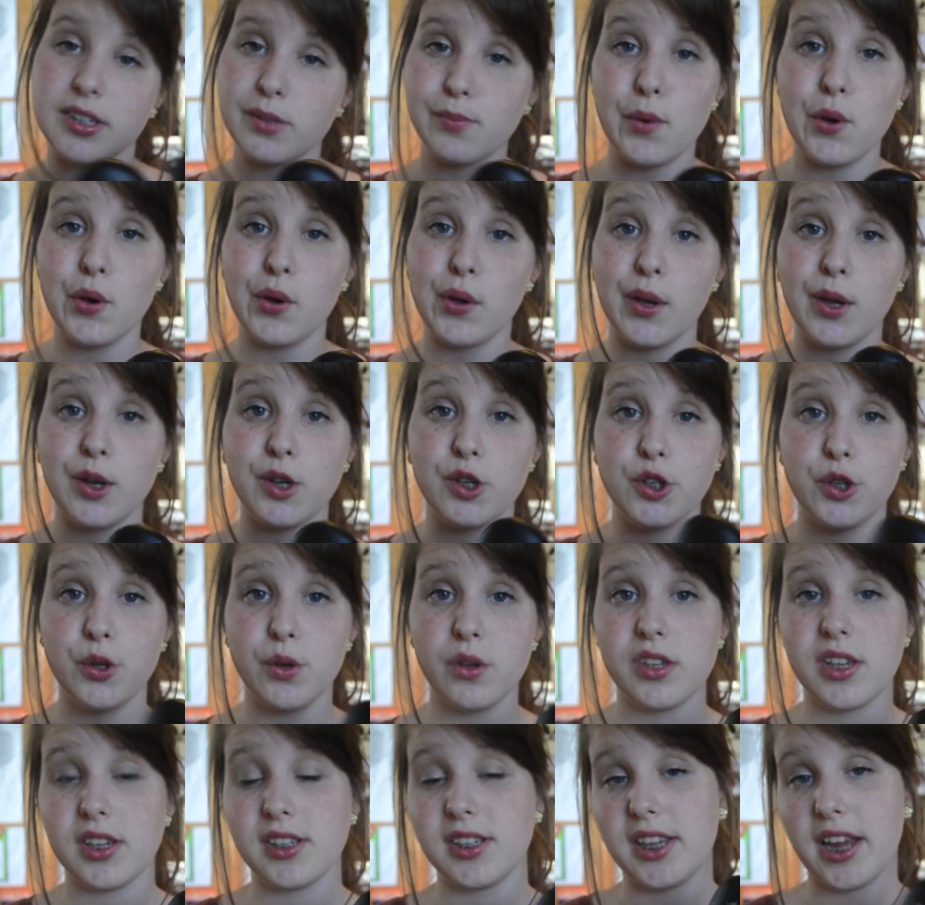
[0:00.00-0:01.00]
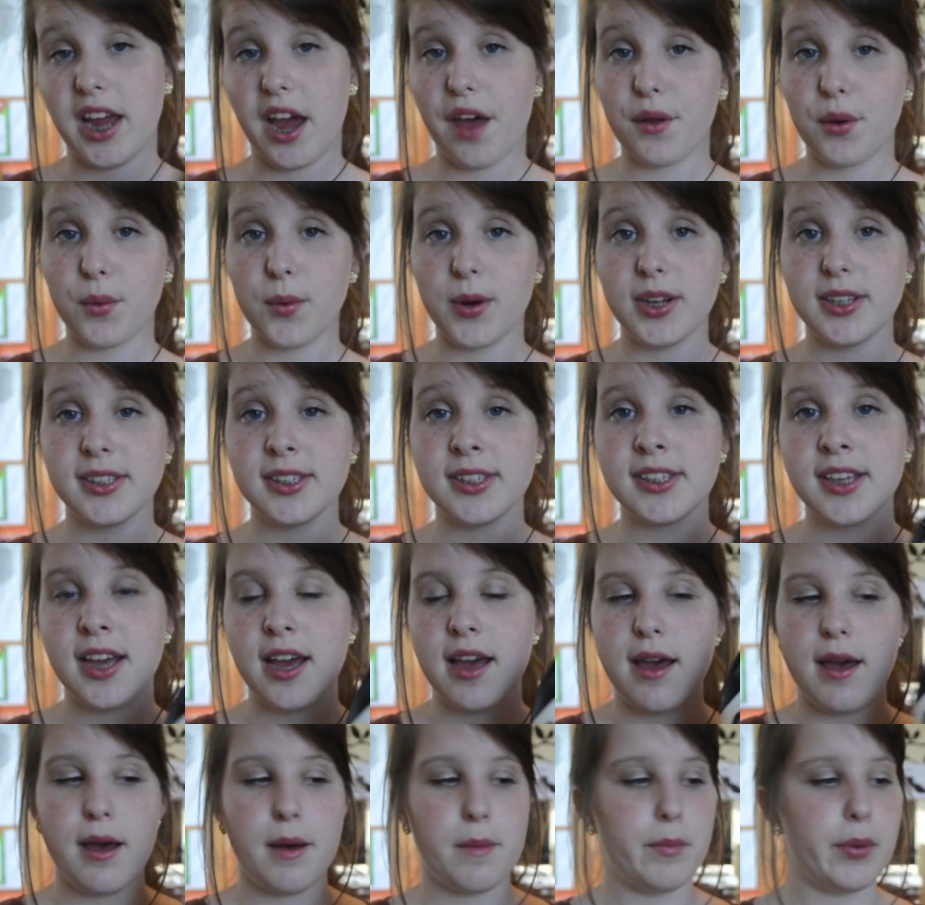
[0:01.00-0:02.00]
smoking shoes as the other ones,
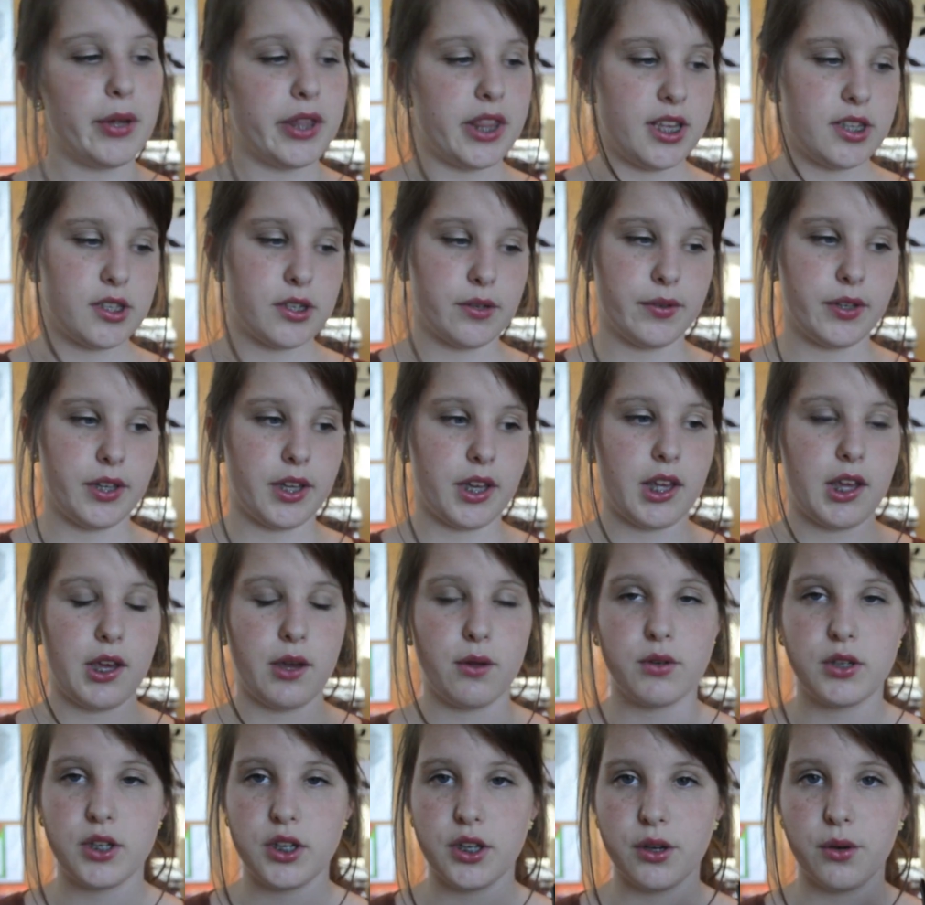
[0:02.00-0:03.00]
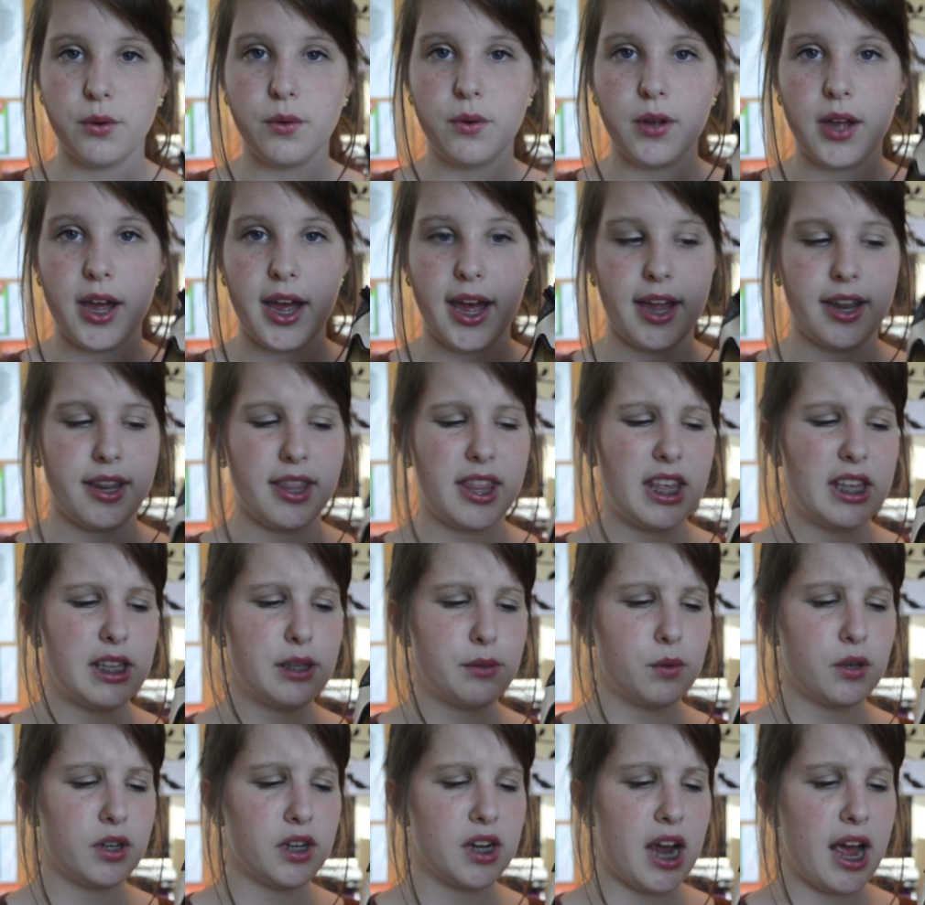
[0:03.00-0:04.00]
but these are really cute too. And
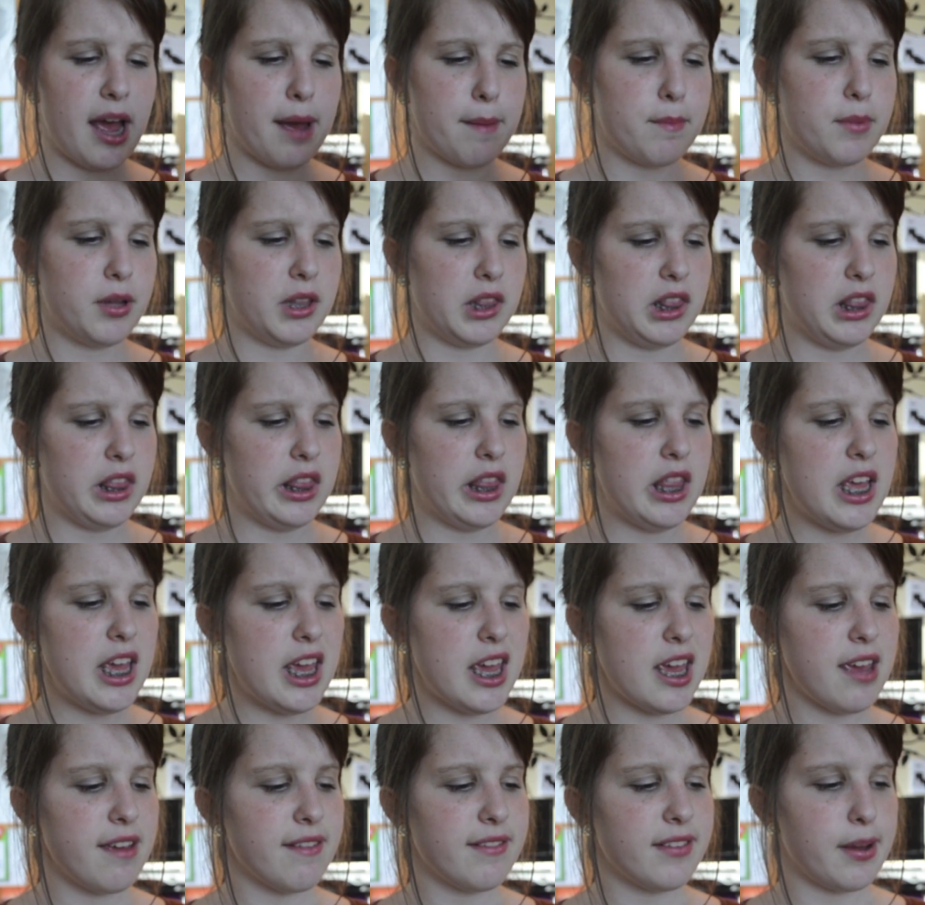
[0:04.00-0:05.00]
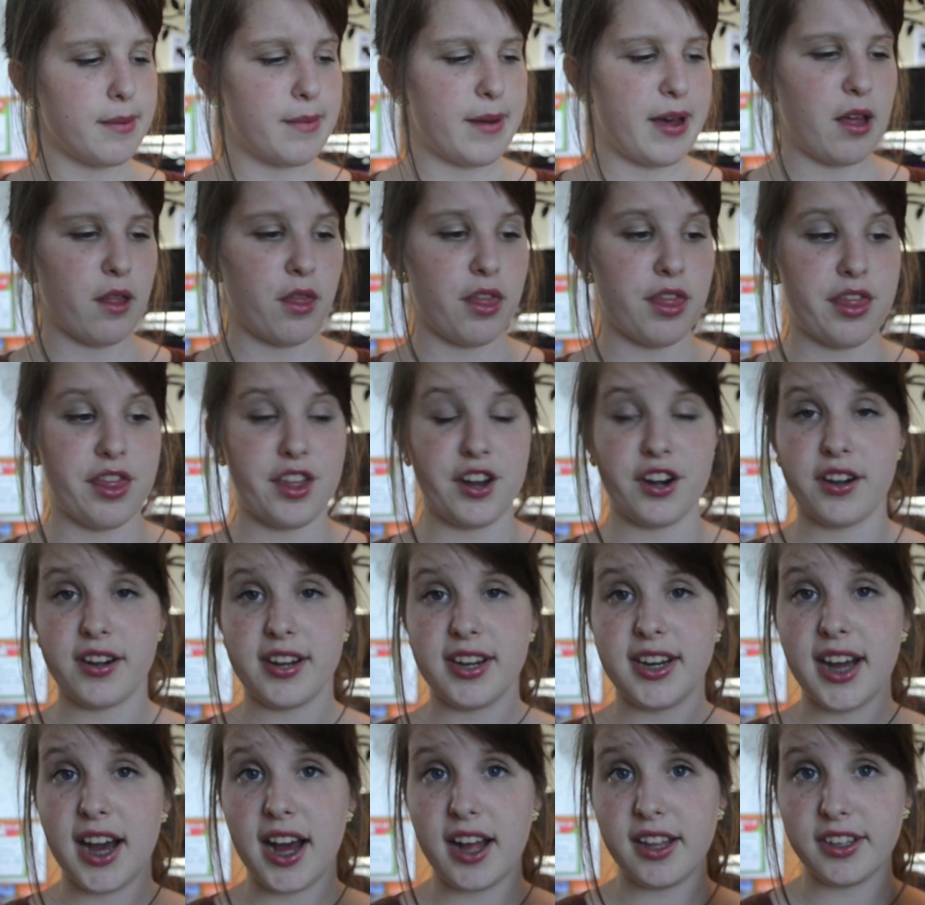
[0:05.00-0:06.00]
these were, I believe, about
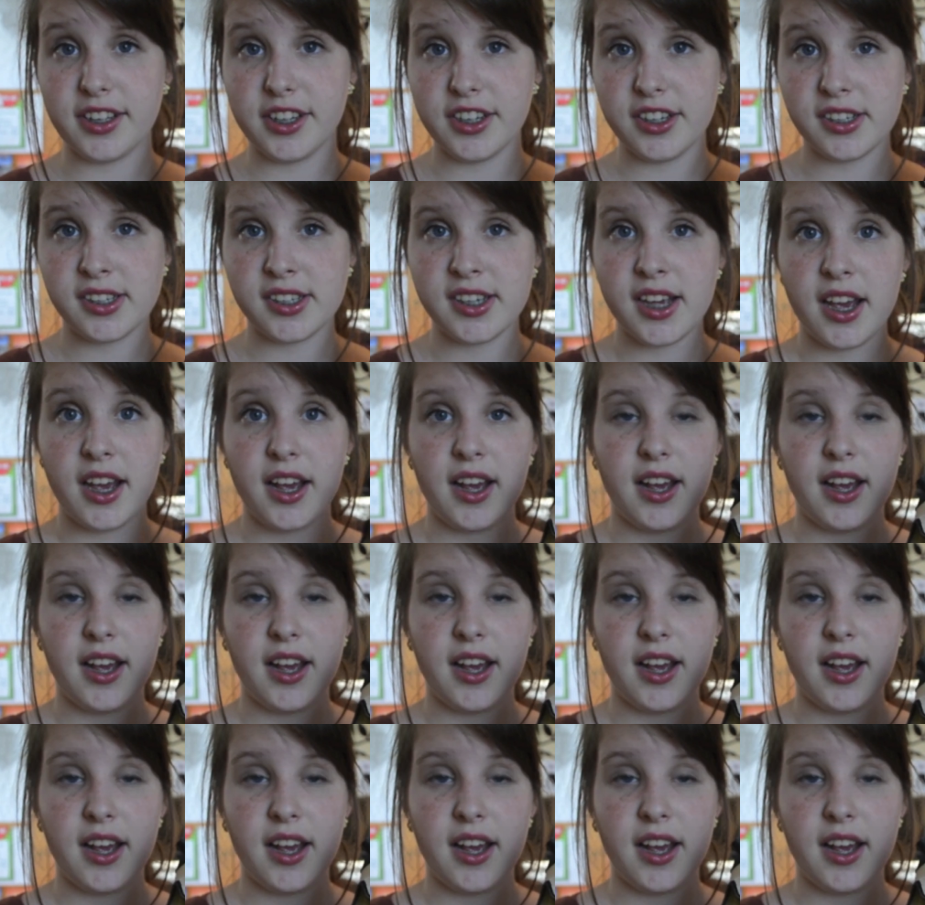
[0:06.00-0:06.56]
$30,